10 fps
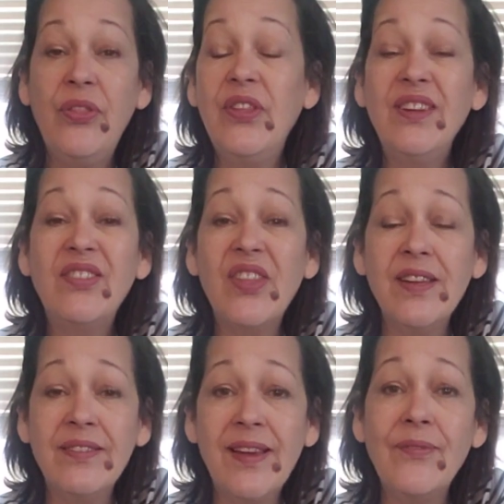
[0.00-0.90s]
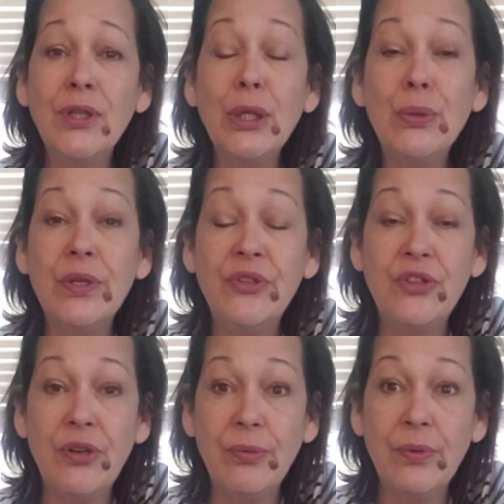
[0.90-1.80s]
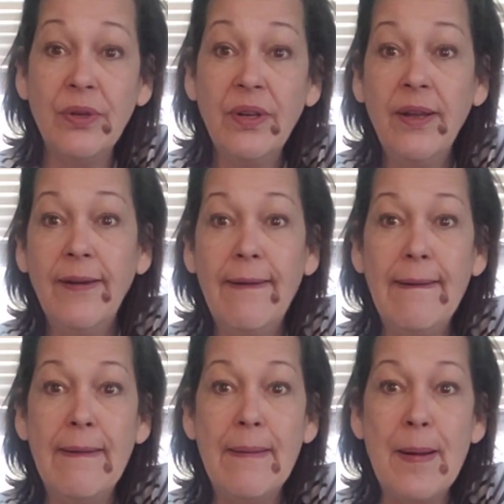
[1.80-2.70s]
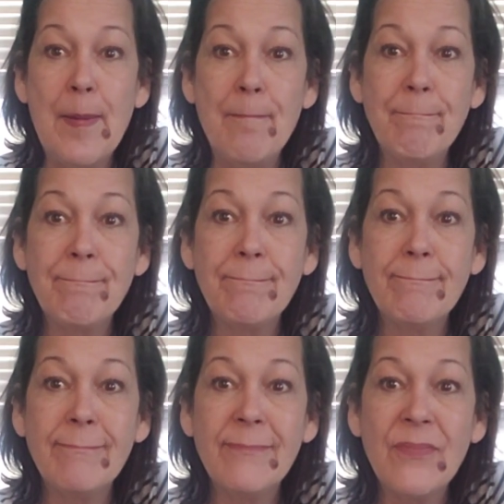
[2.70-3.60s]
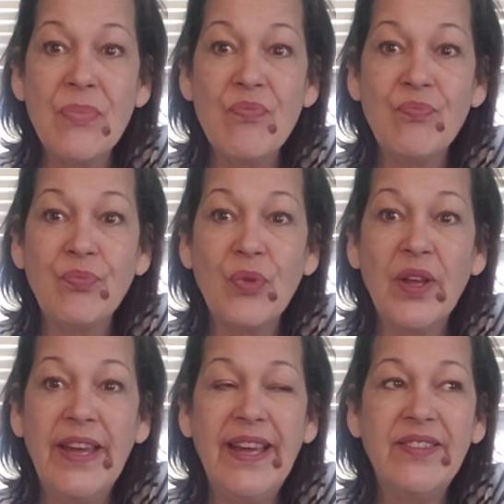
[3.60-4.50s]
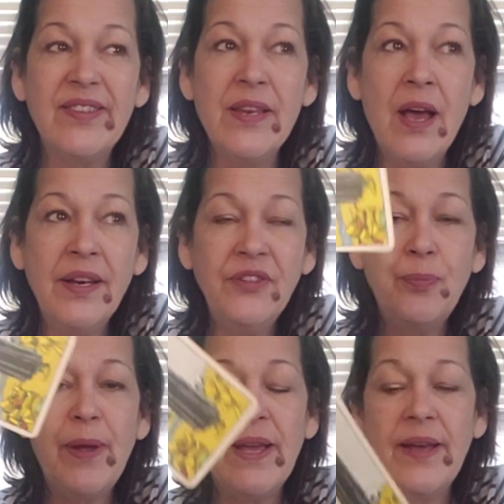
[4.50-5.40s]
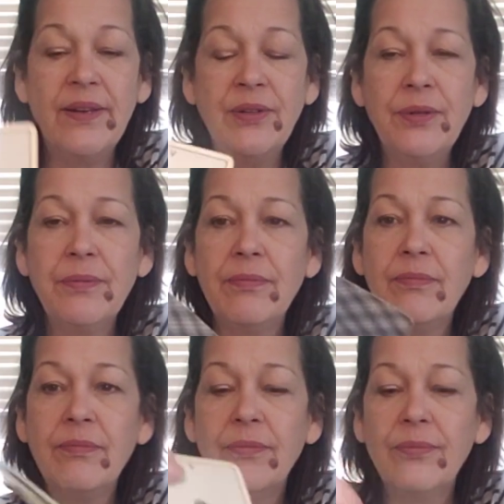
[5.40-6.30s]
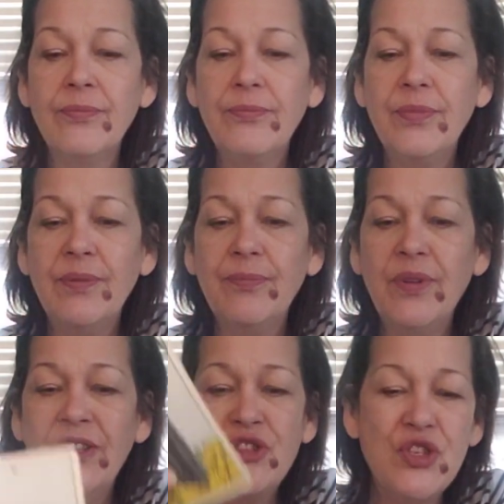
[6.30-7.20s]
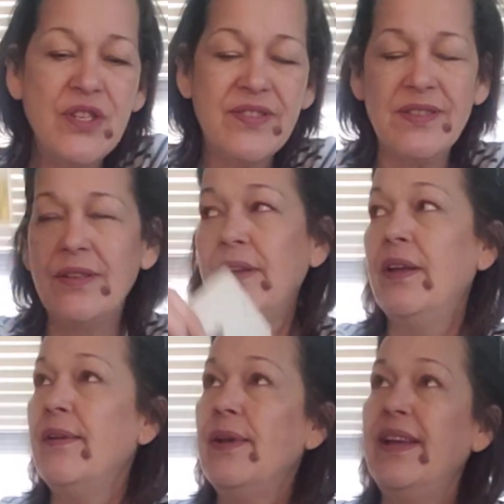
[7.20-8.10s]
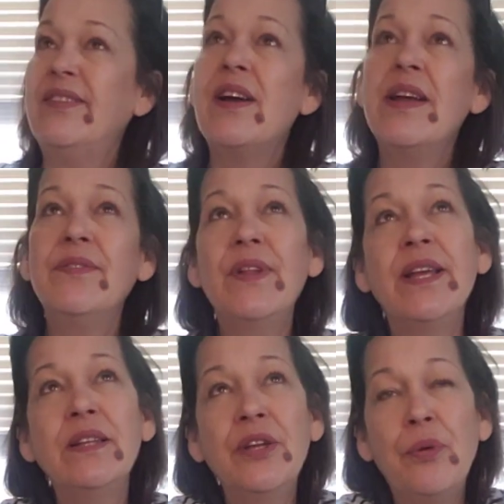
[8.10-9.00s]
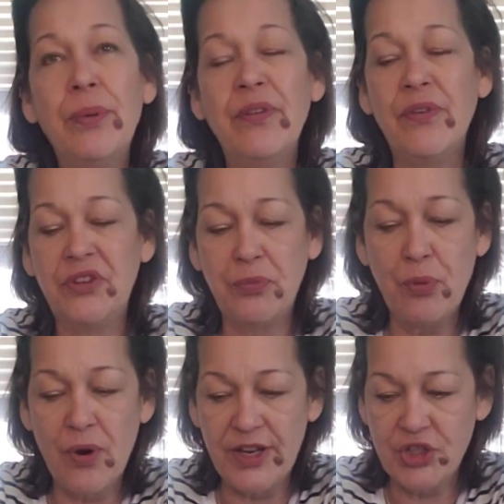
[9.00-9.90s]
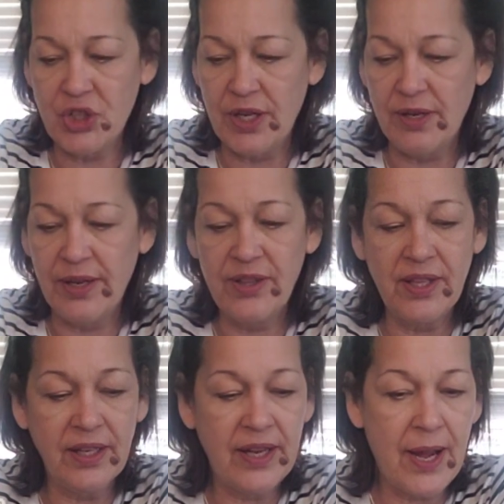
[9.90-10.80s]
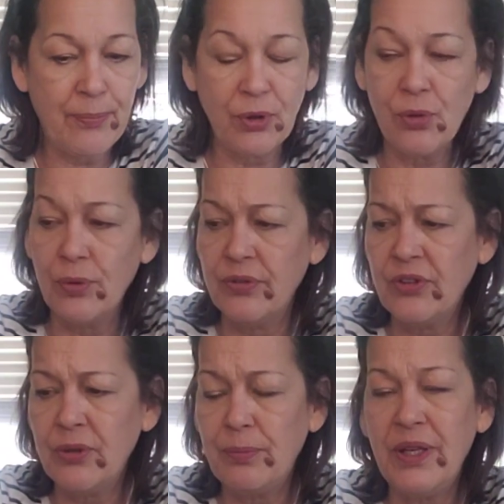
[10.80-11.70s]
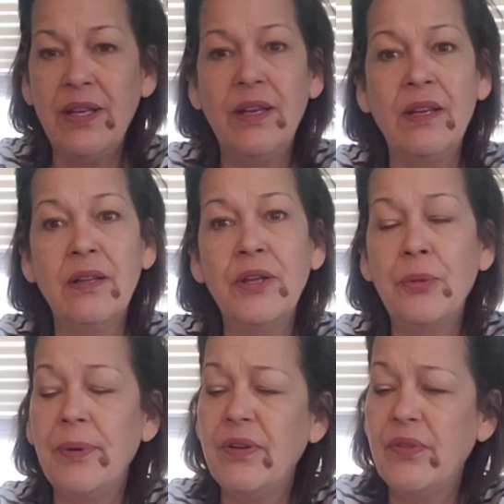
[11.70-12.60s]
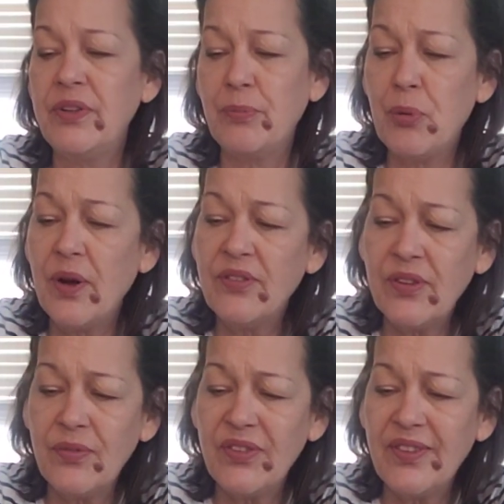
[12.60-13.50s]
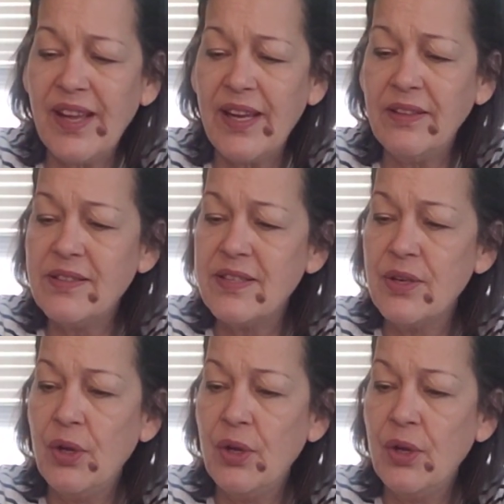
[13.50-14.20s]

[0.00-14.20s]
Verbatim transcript: these things have eluded you. Um, it's not as bad. It's just, it's kind of like a little bit of a depression. I think Capricorns could be in a little bit of a depressive state,